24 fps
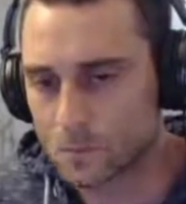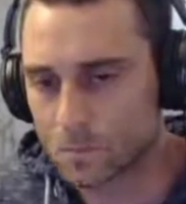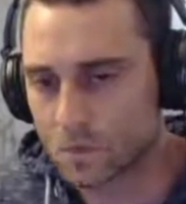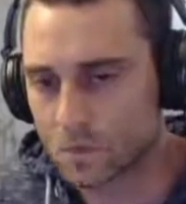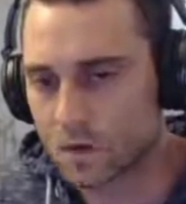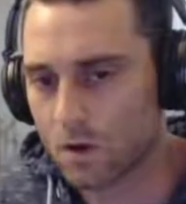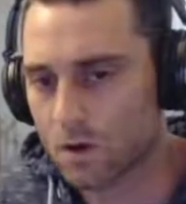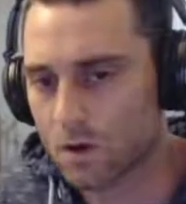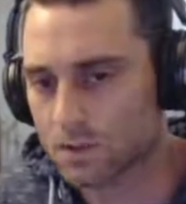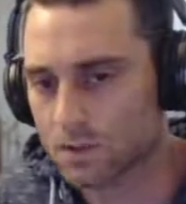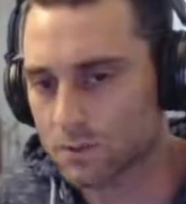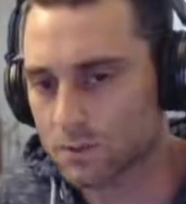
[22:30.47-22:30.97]

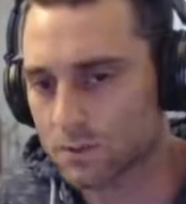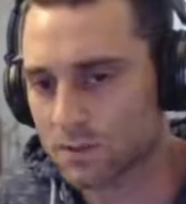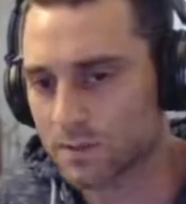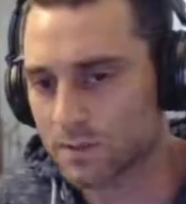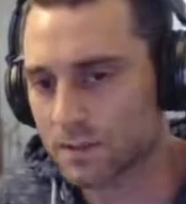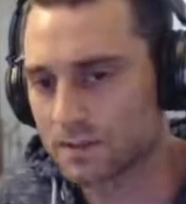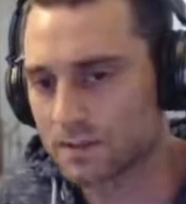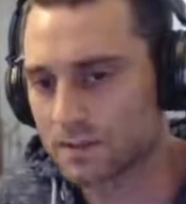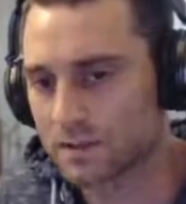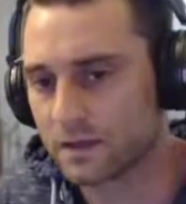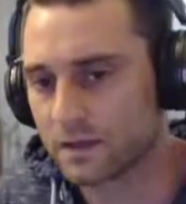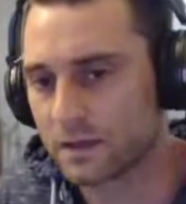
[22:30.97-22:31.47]
Also
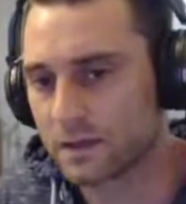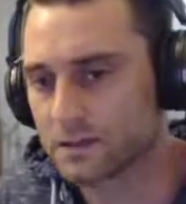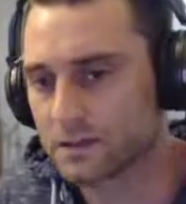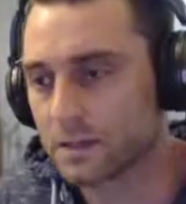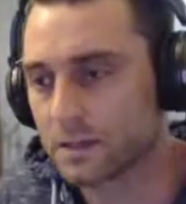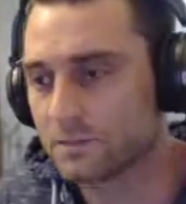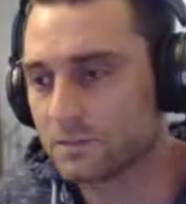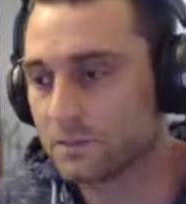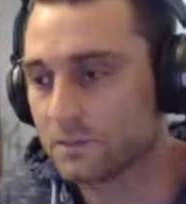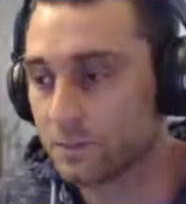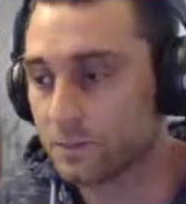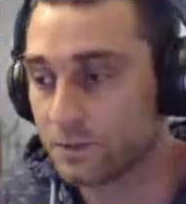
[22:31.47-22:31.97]
expecting
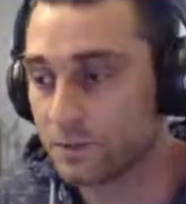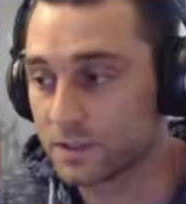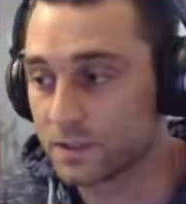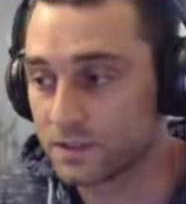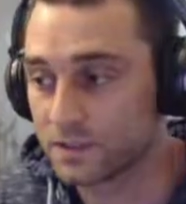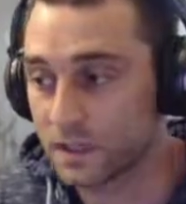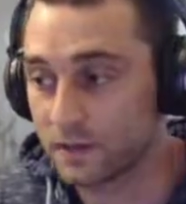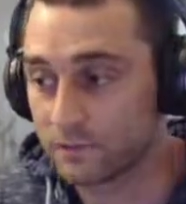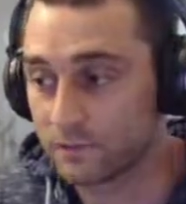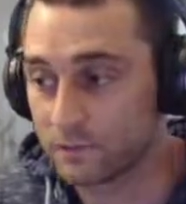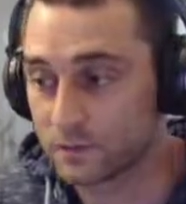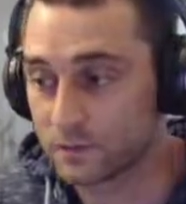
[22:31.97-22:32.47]
K-Clap to be pretty
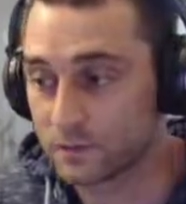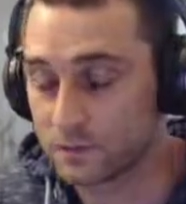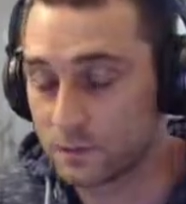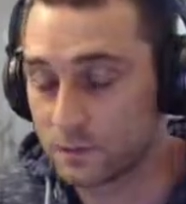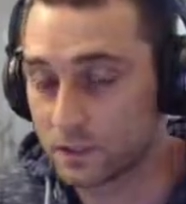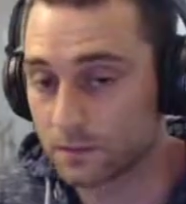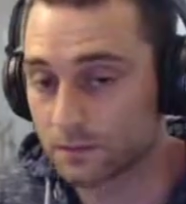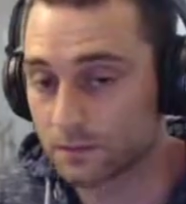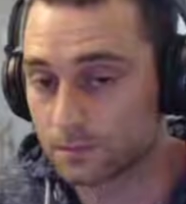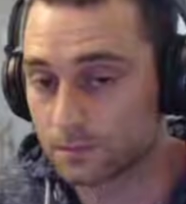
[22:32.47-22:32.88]
tight versus me.